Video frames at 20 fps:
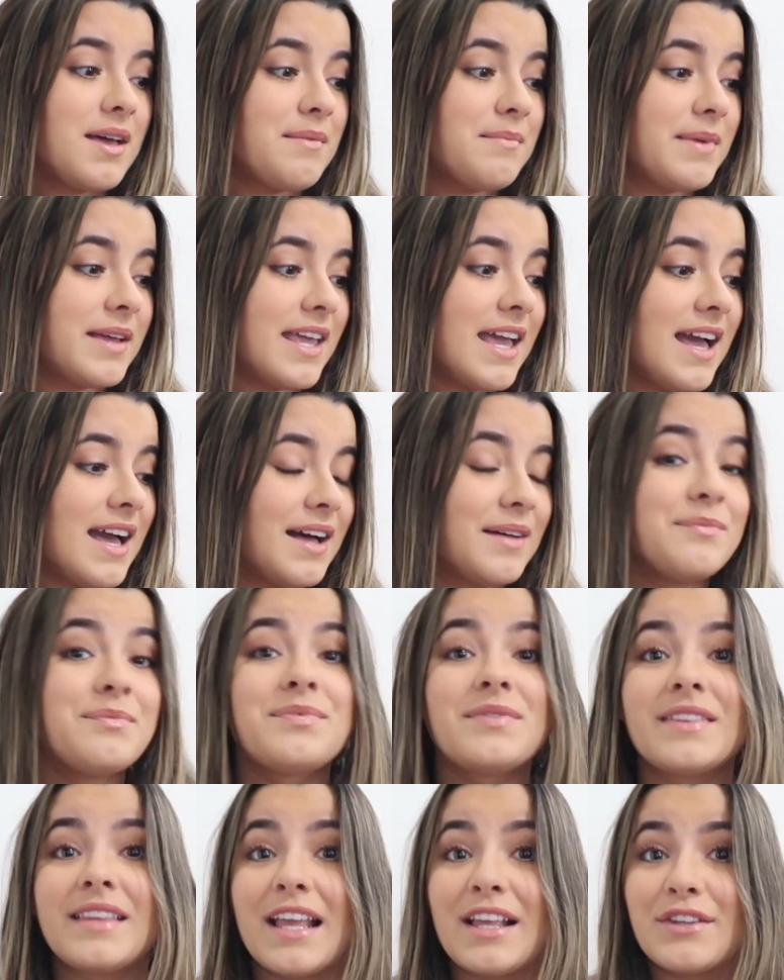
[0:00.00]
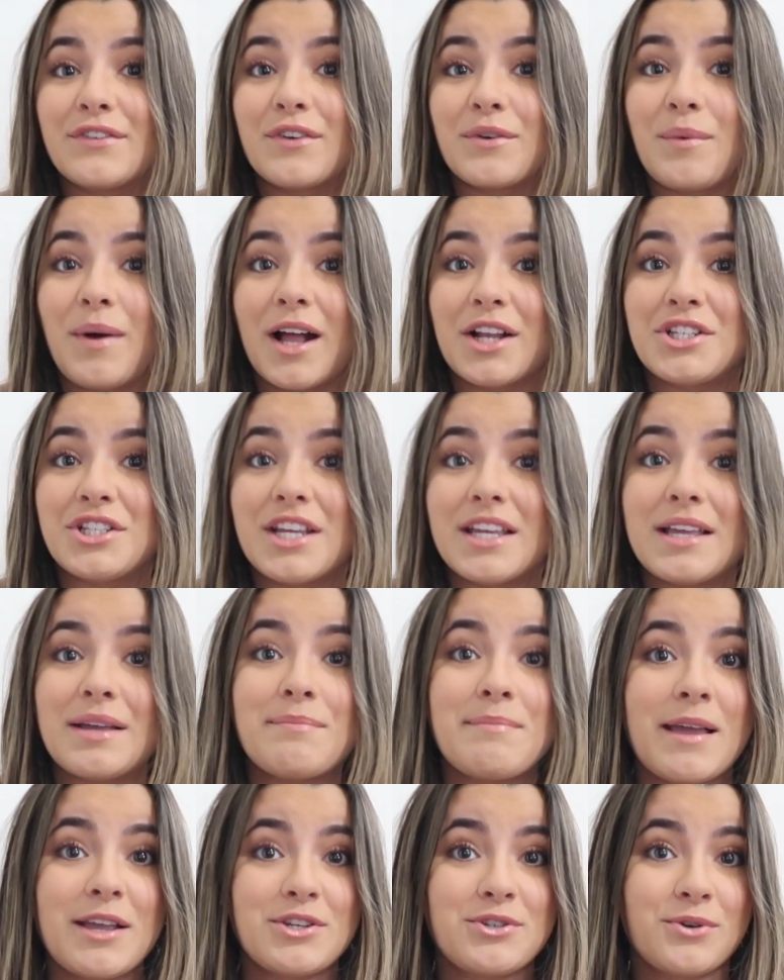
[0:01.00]
But yeah, thanks for watching, and
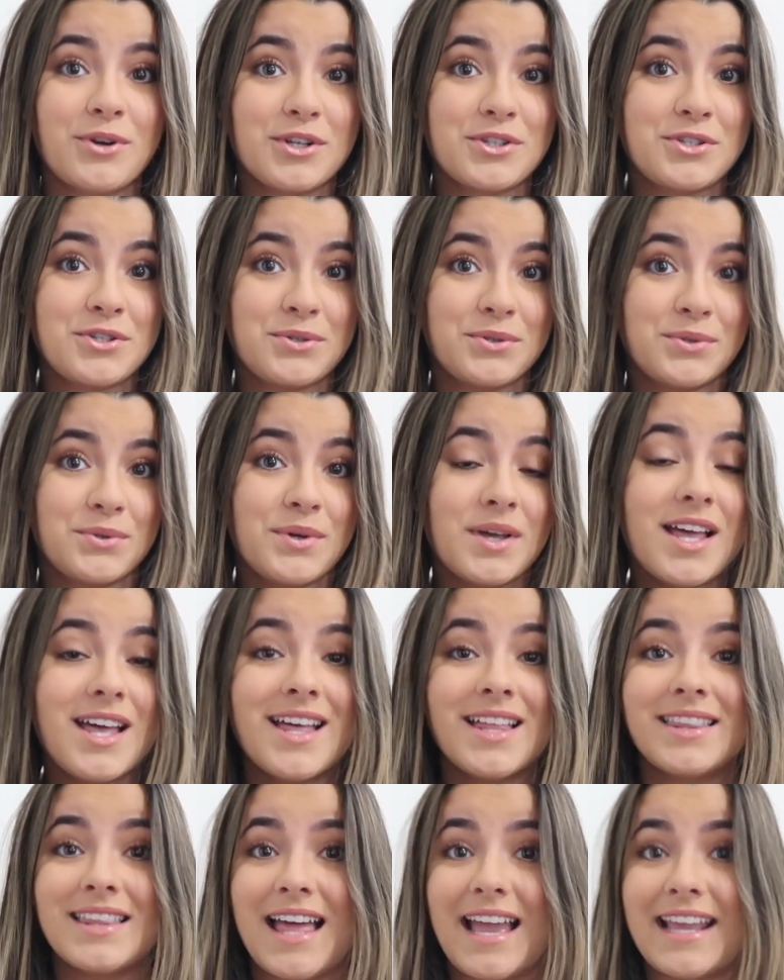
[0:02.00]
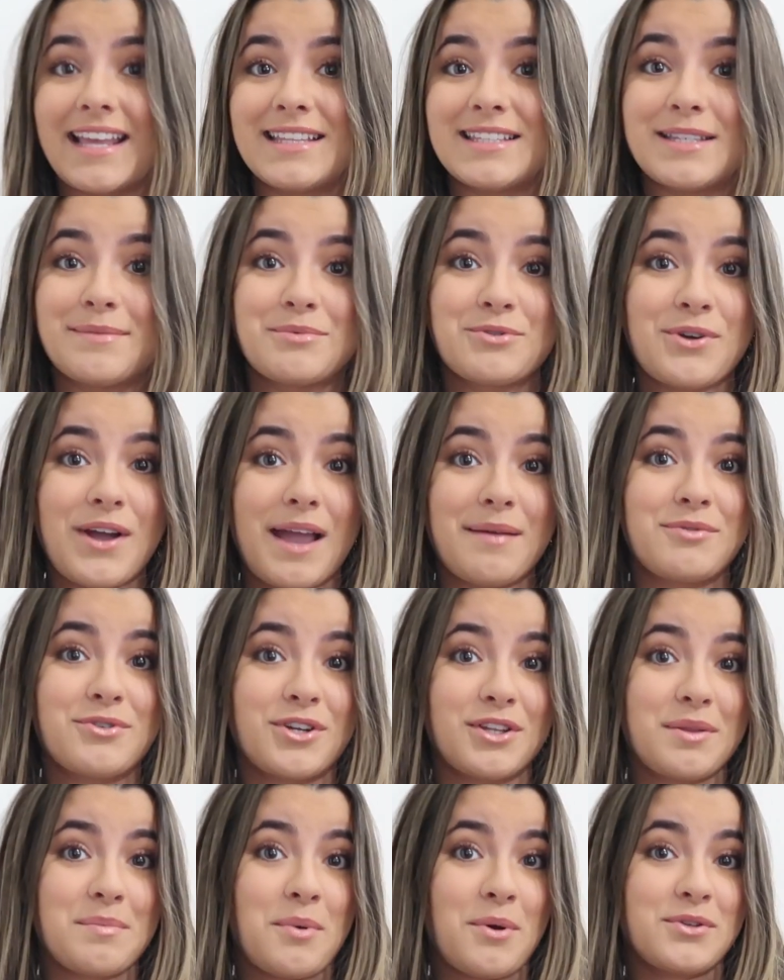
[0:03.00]
make sure to like and subscribe,
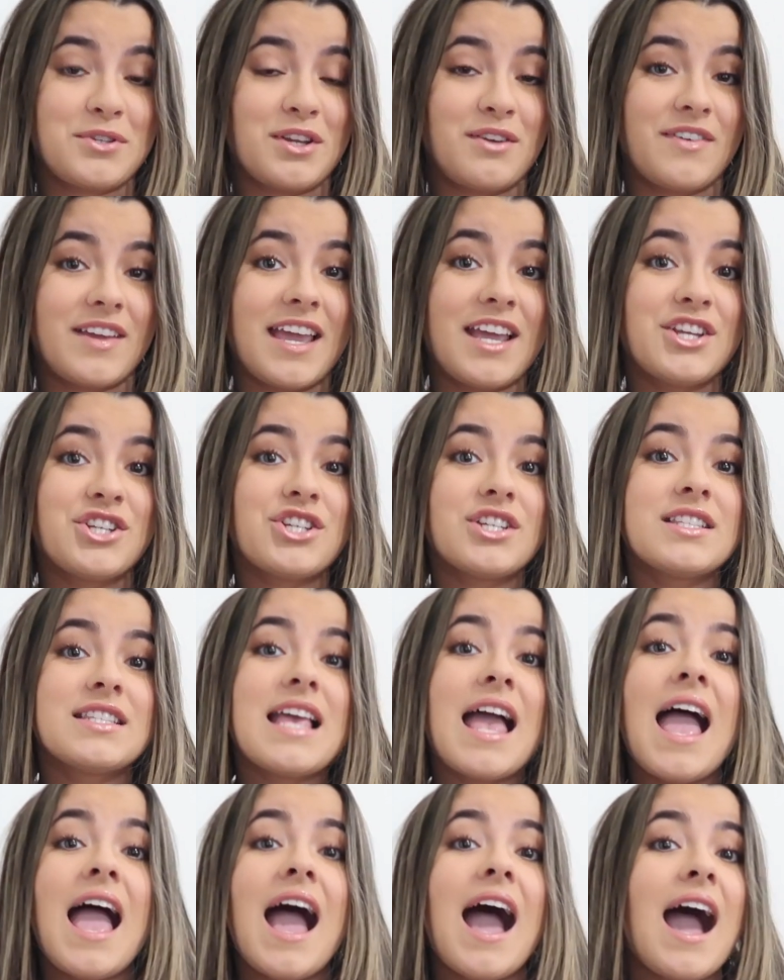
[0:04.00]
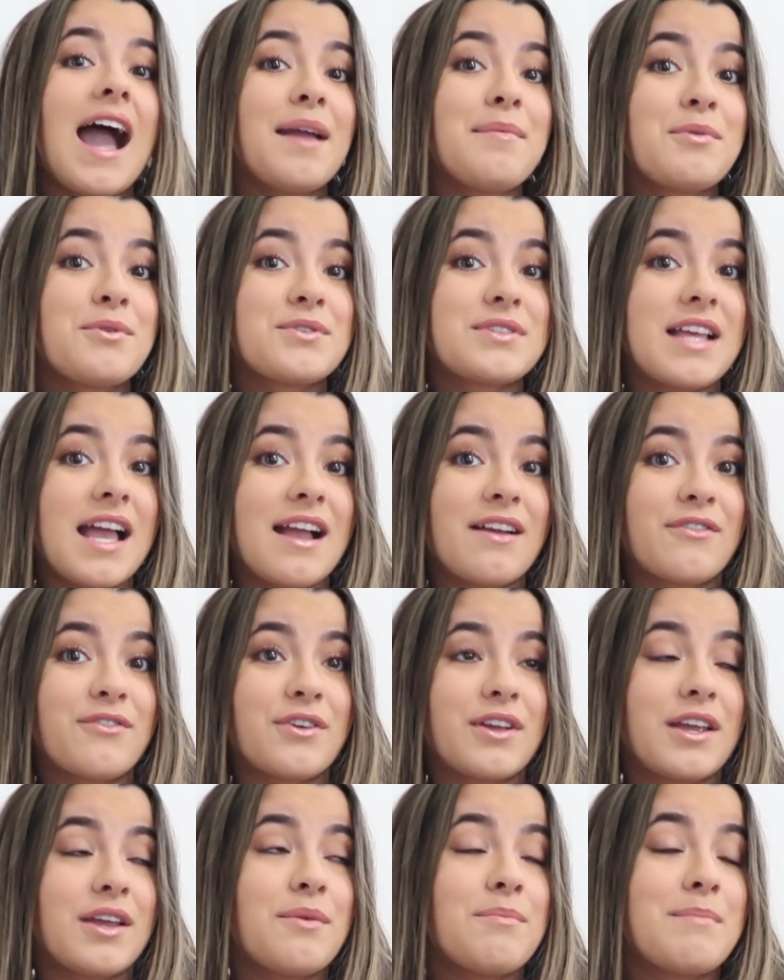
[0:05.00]
turn on the post notifications. I post
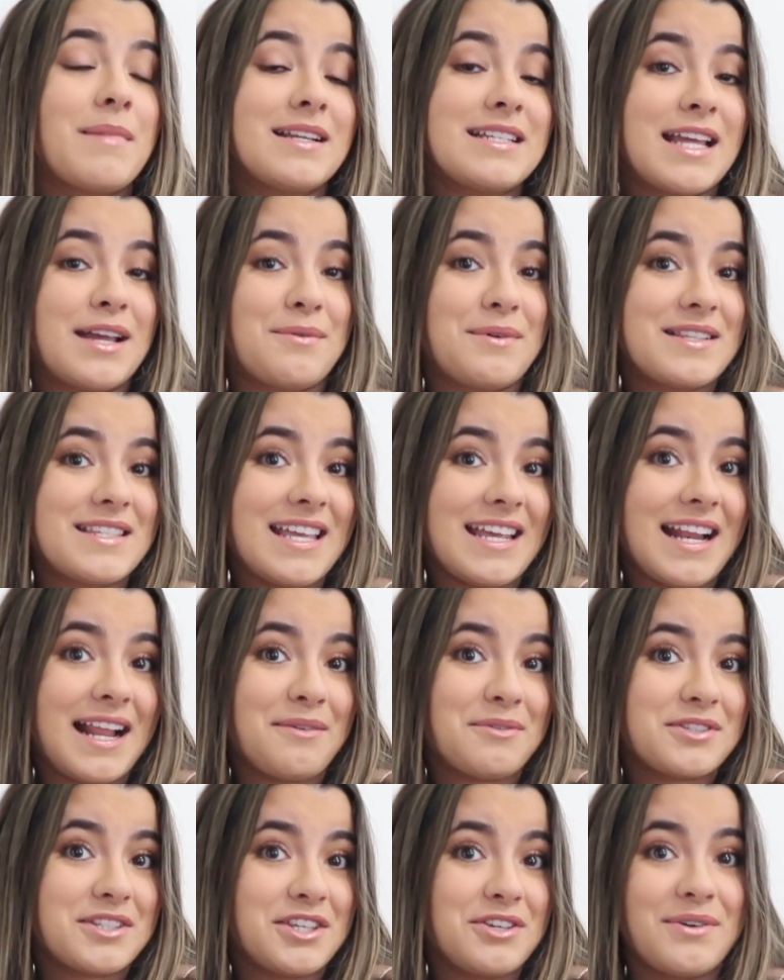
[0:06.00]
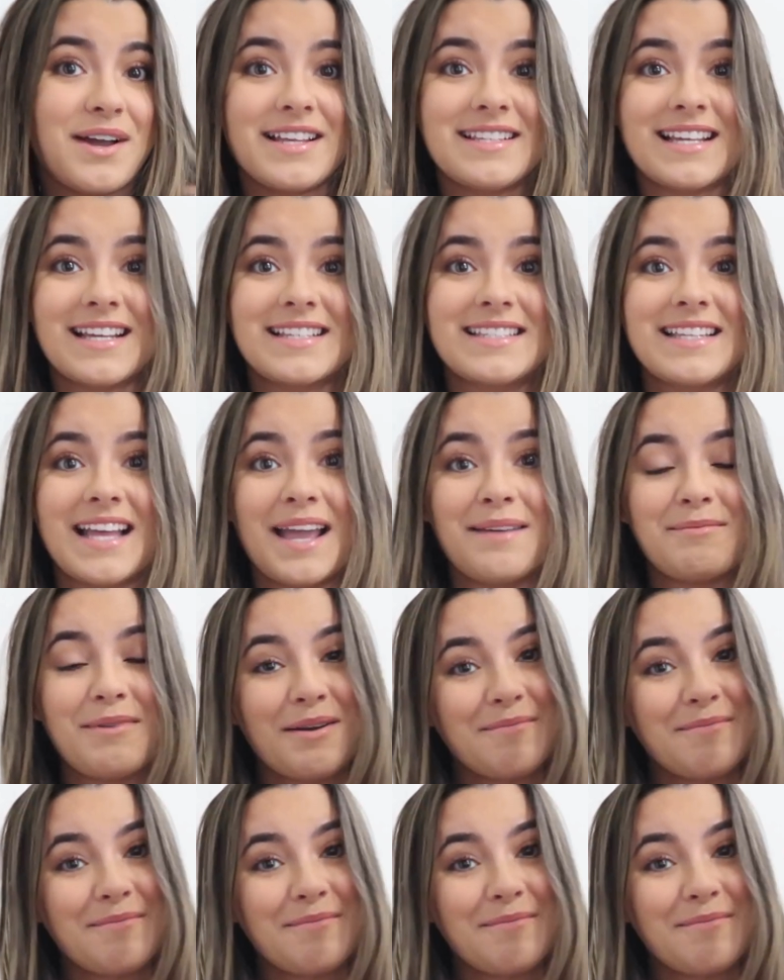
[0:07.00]
every Monday and Wednesday, and I will see you guys next time.